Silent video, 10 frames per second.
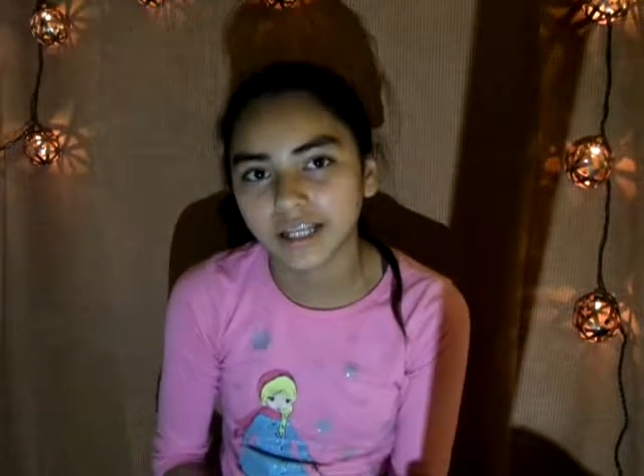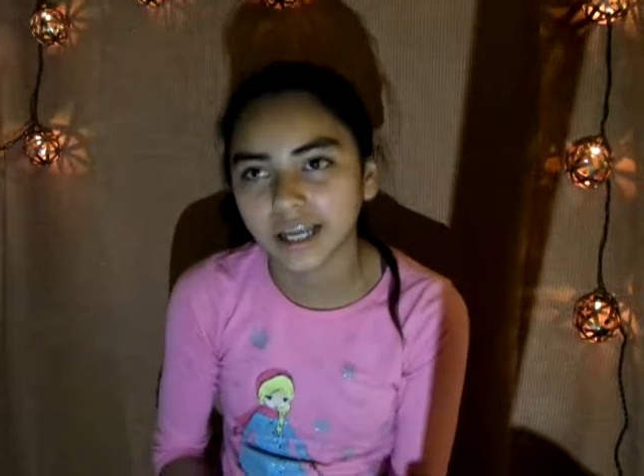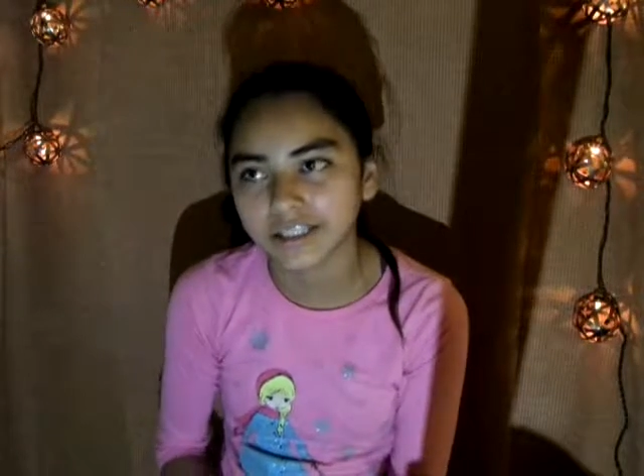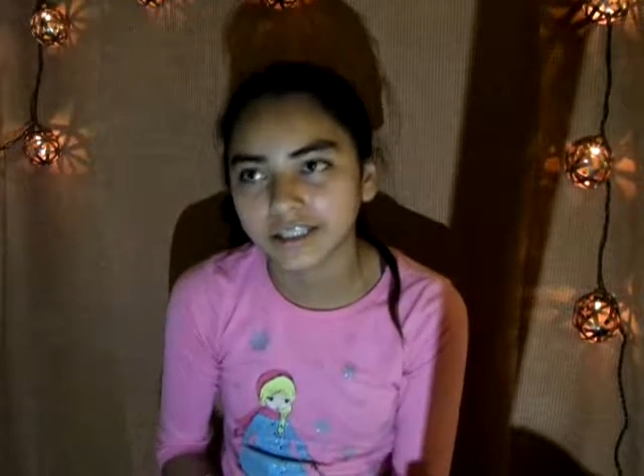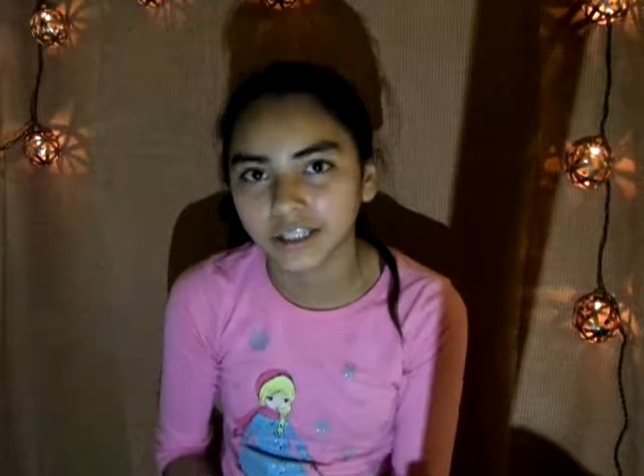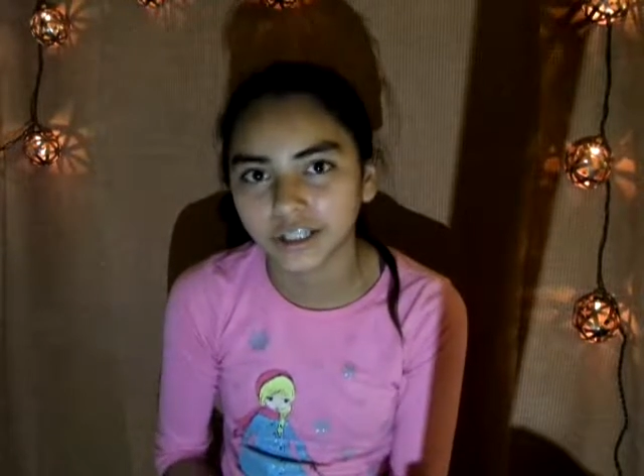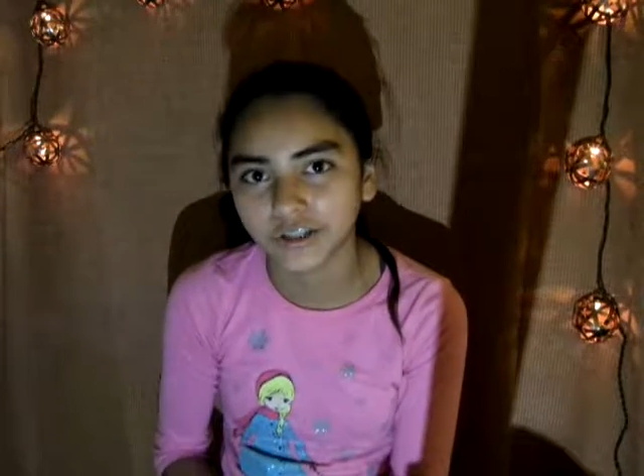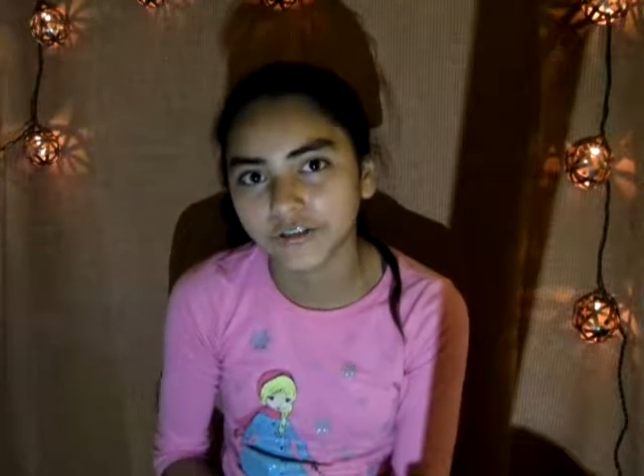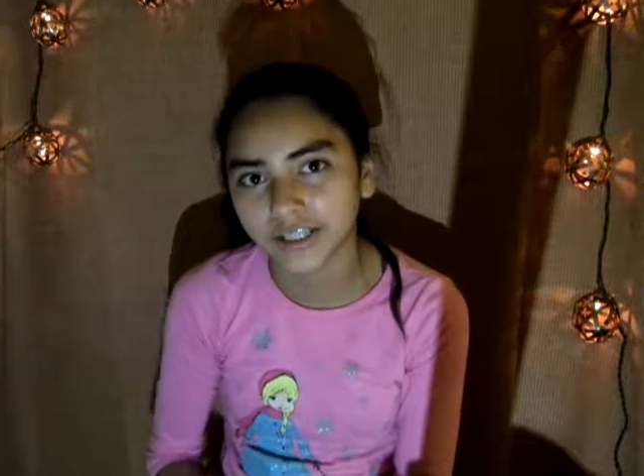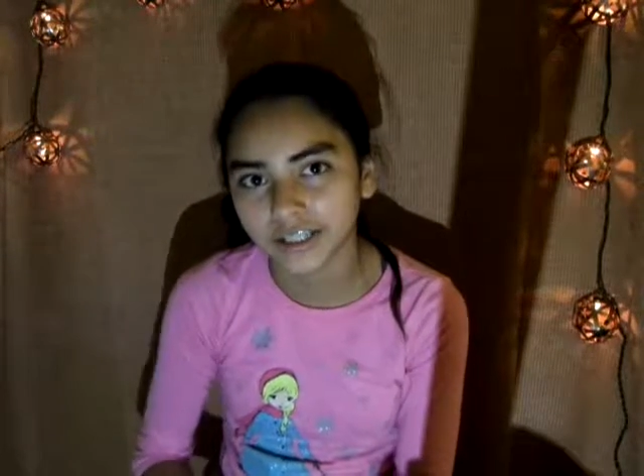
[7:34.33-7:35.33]
has done
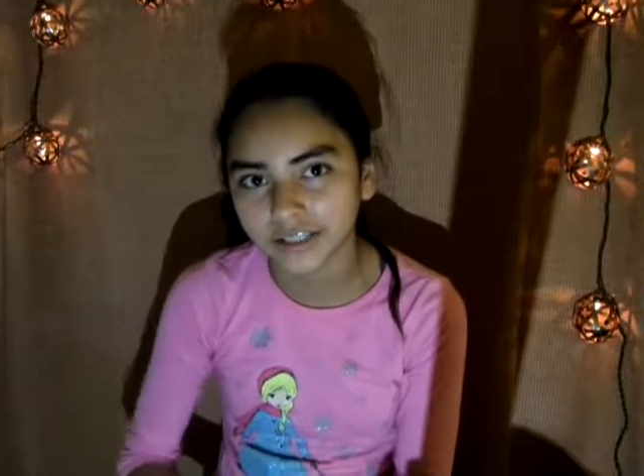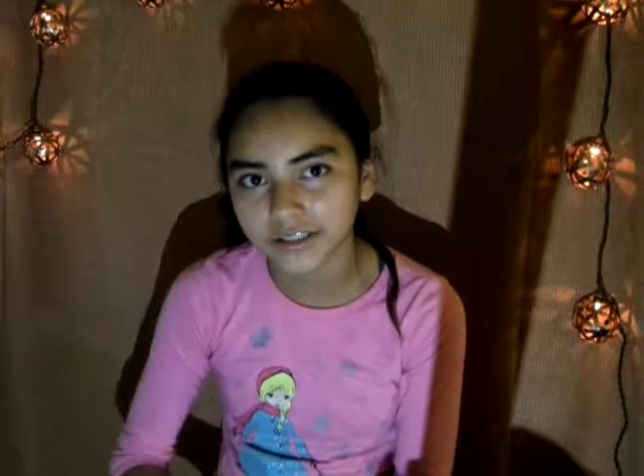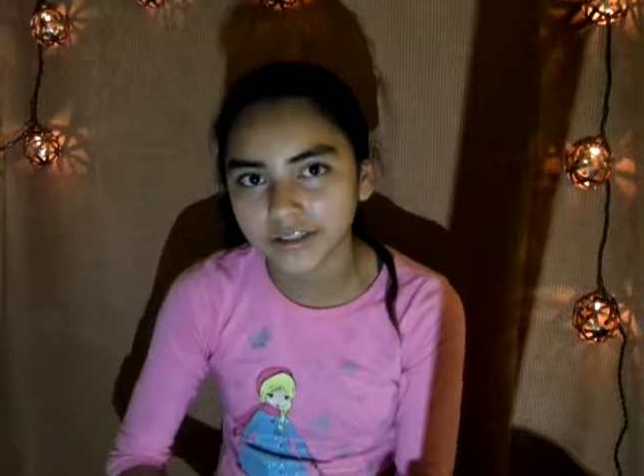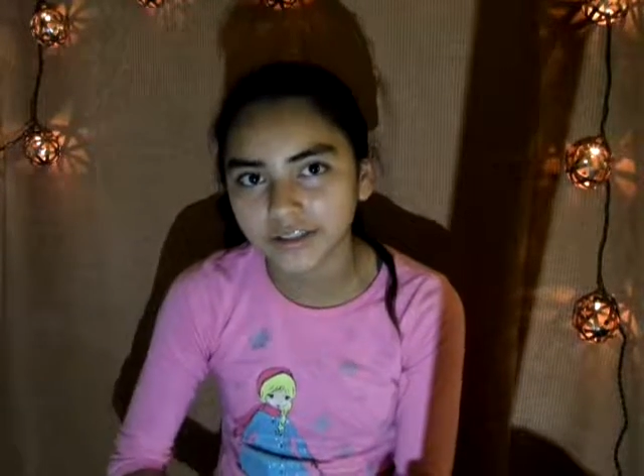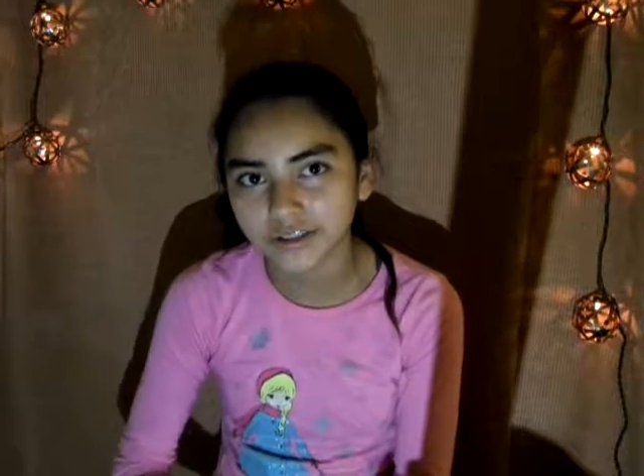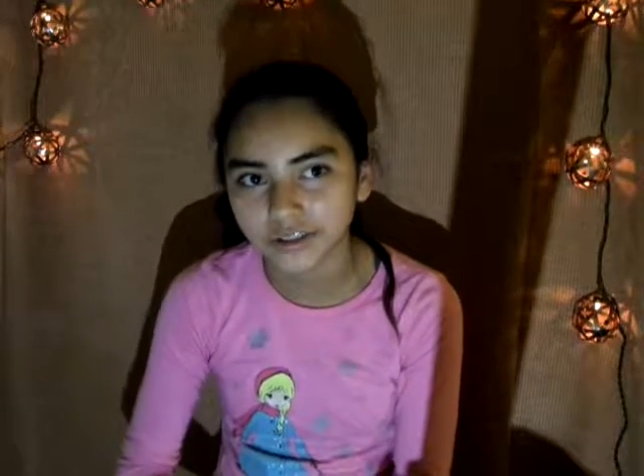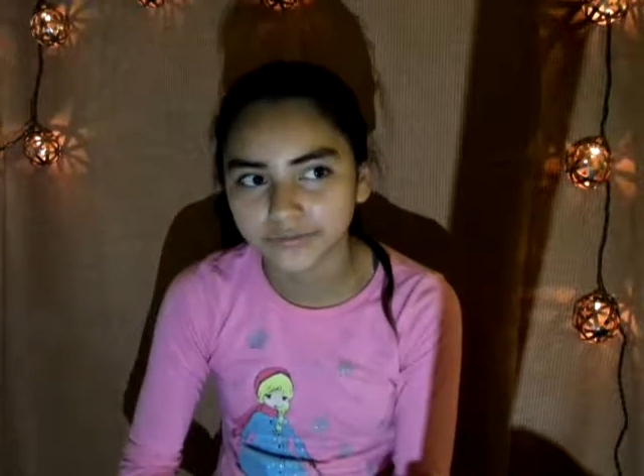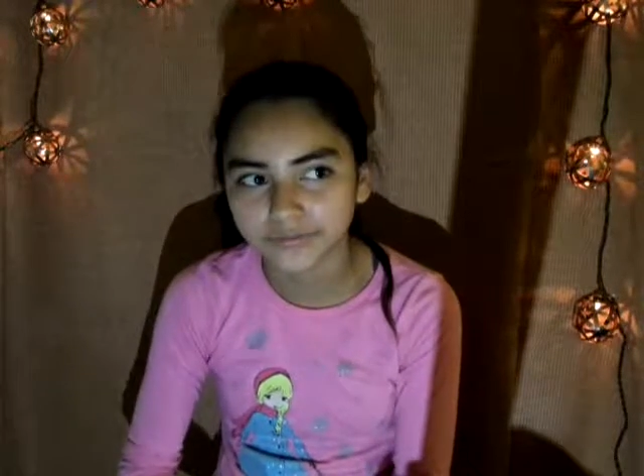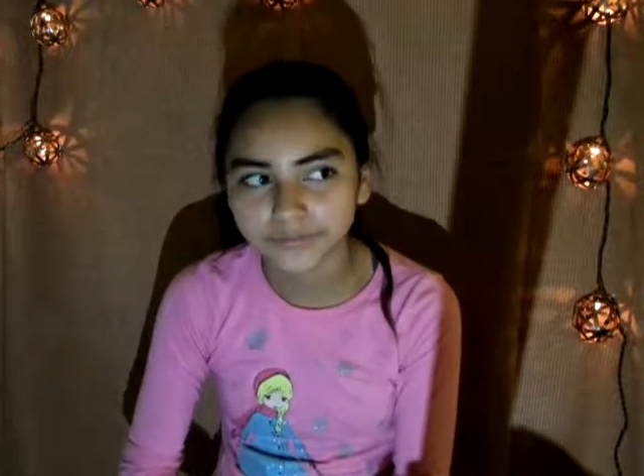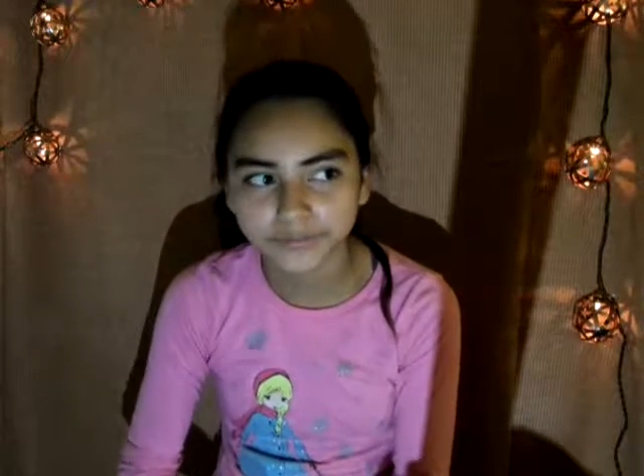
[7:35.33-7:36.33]
it already. So,
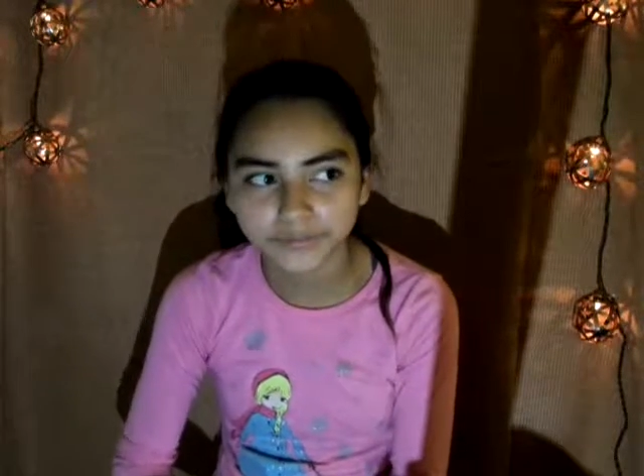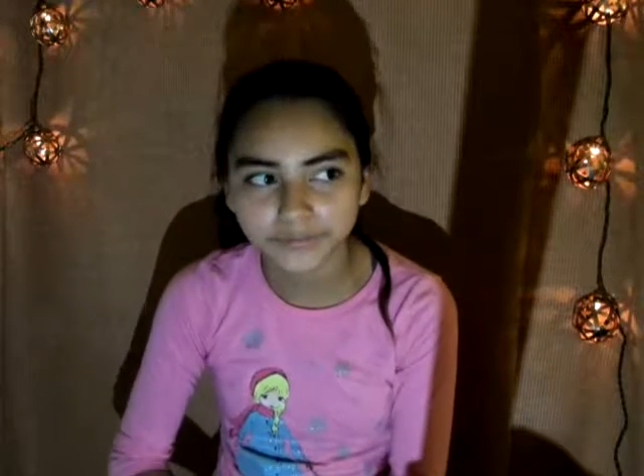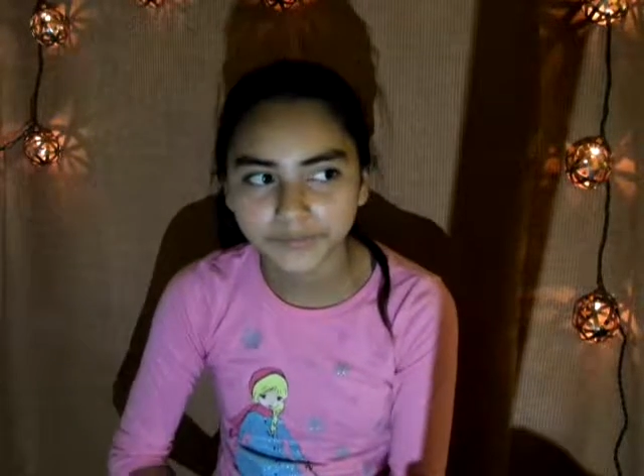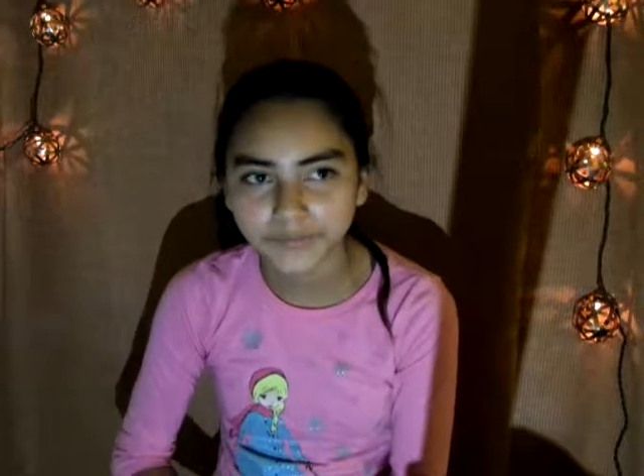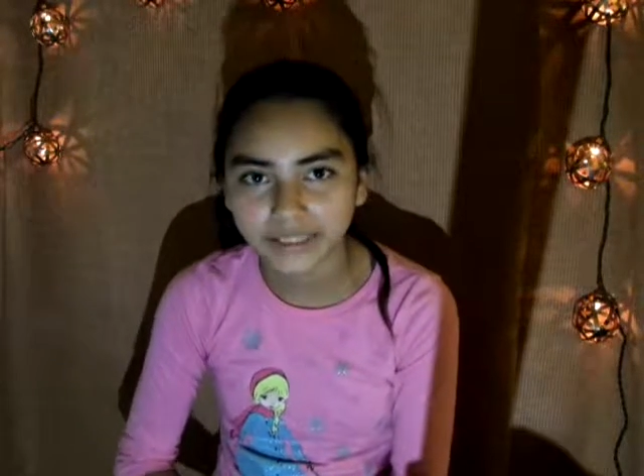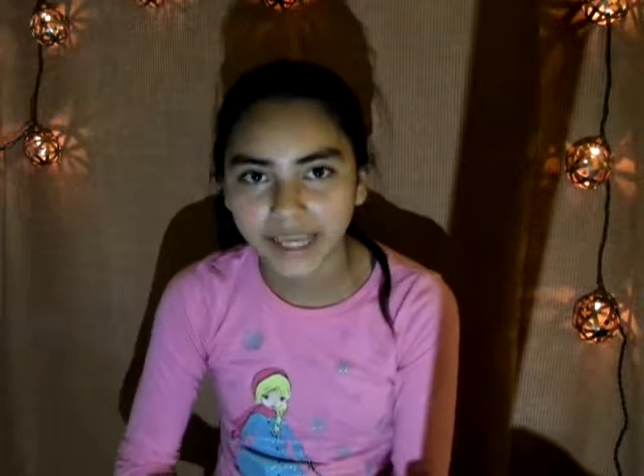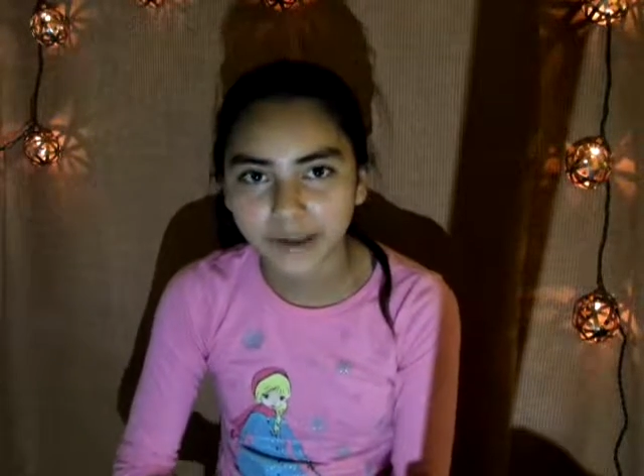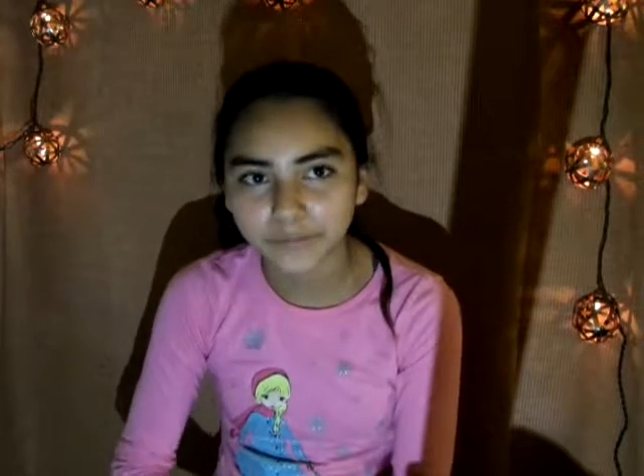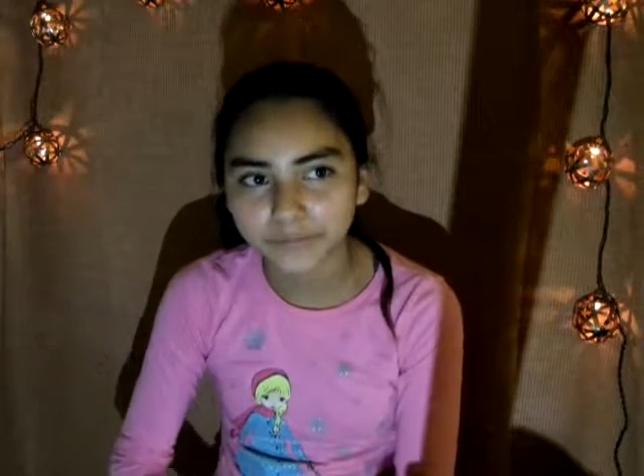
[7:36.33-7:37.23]
yeah.